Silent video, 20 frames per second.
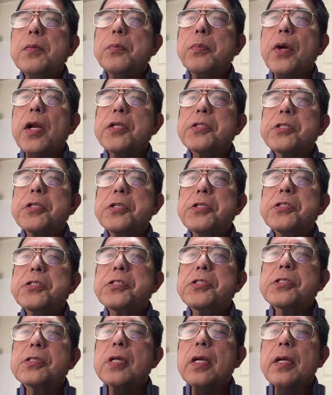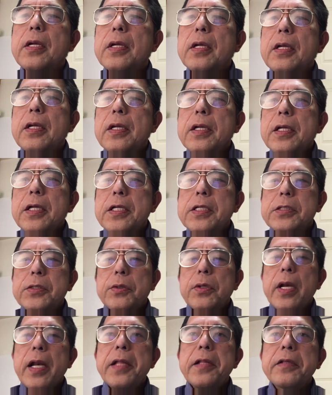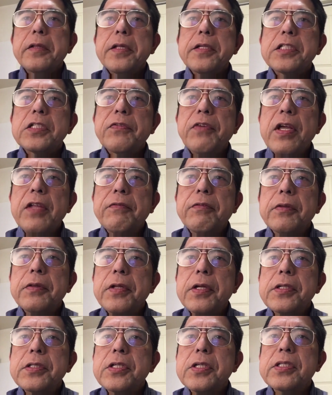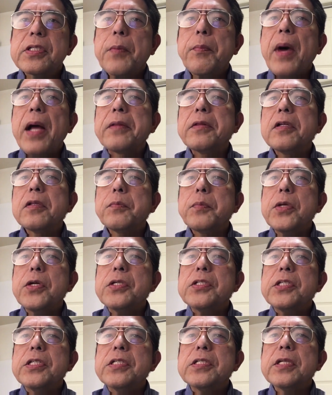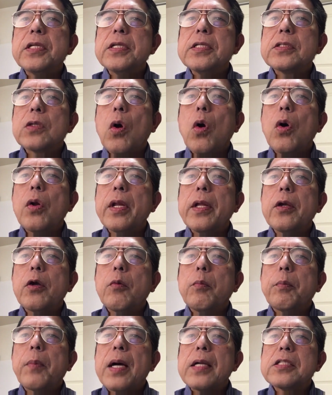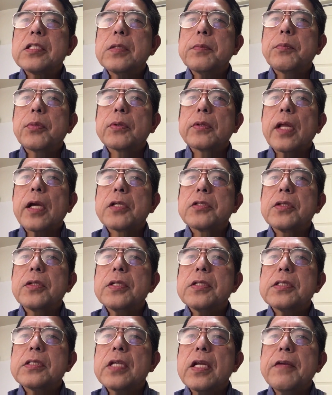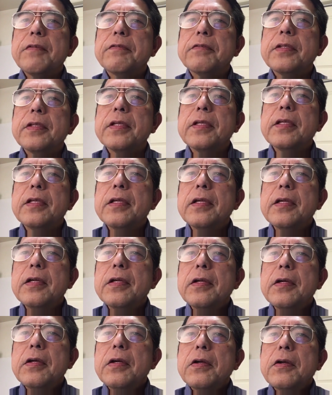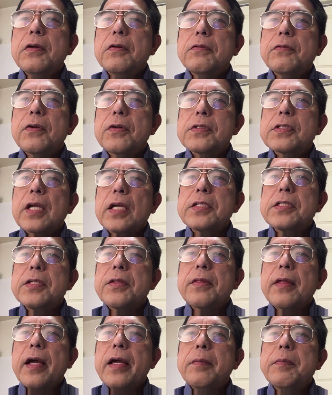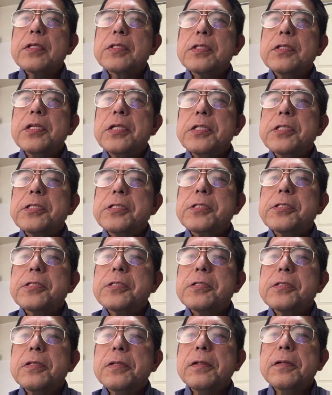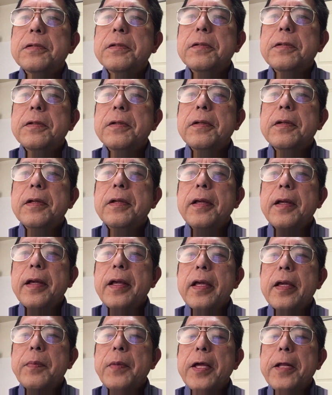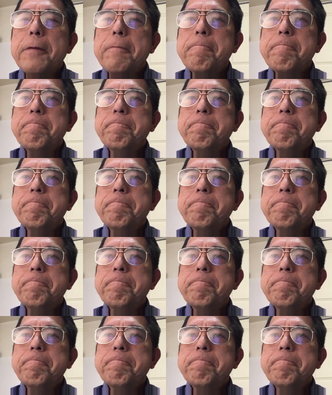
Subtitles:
presence, His relentless faithfulness, His abundant mercies, and His all-encompassing protection and safety for such a time as this. Amen.